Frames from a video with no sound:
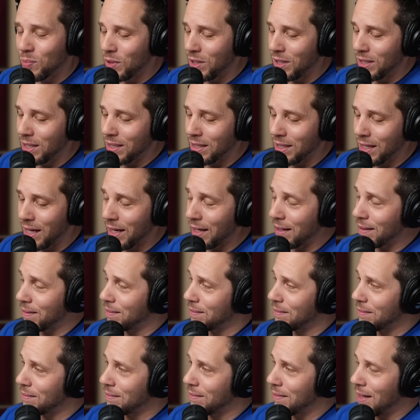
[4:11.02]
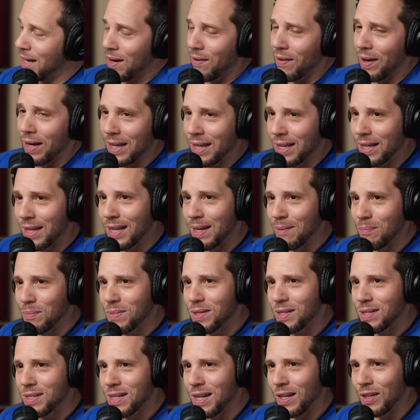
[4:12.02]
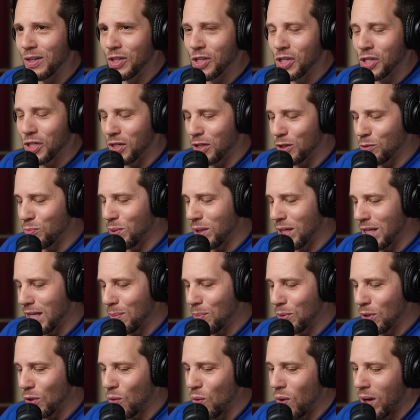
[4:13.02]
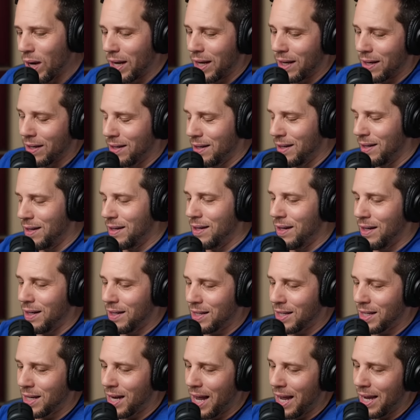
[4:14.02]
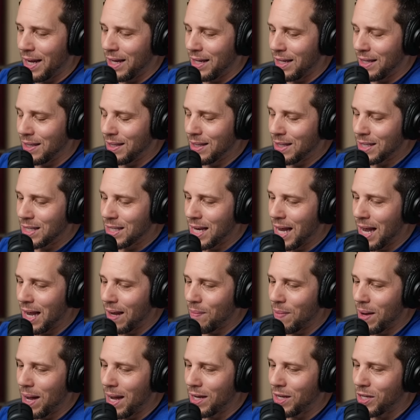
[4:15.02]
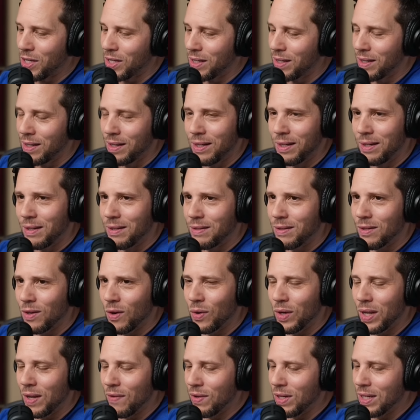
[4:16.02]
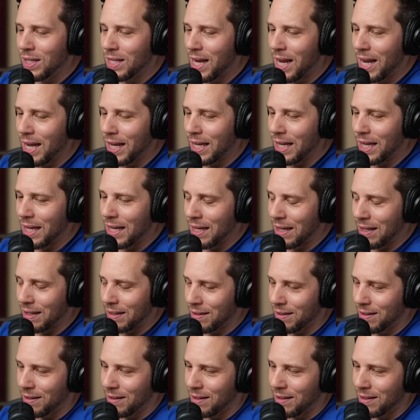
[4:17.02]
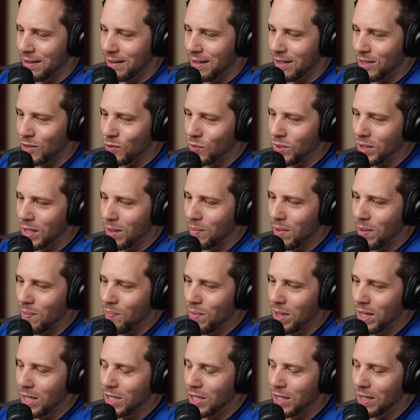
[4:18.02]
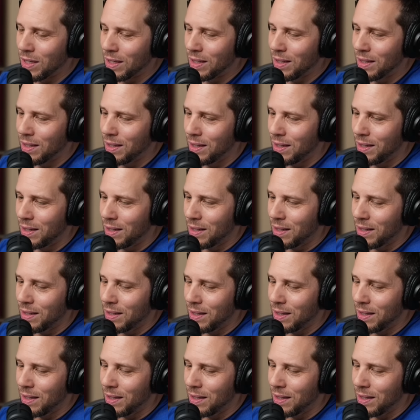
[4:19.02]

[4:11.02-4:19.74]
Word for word: And Priest is like, All right, you can keep selling shirts, but keep it quiet. And tonight, in this tag match, don't even tag in, because it was going to be Miz and